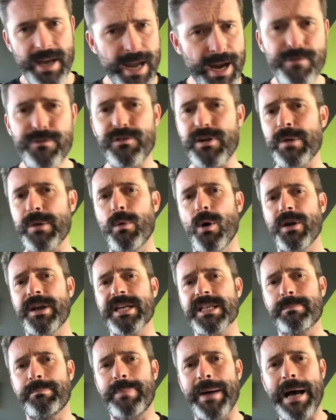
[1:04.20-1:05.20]
everyone
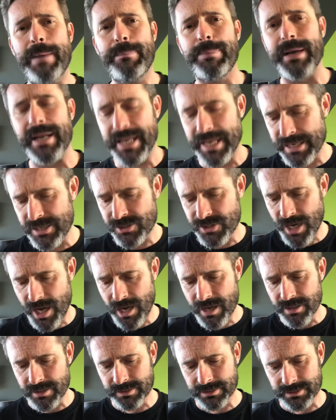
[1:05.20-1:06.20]
is babbling in
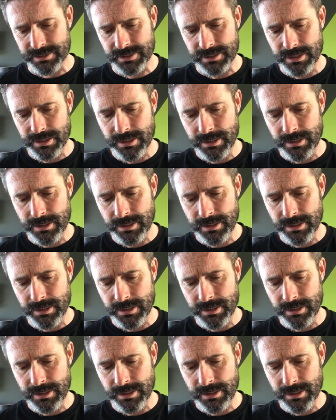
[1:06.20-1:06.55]
tongues?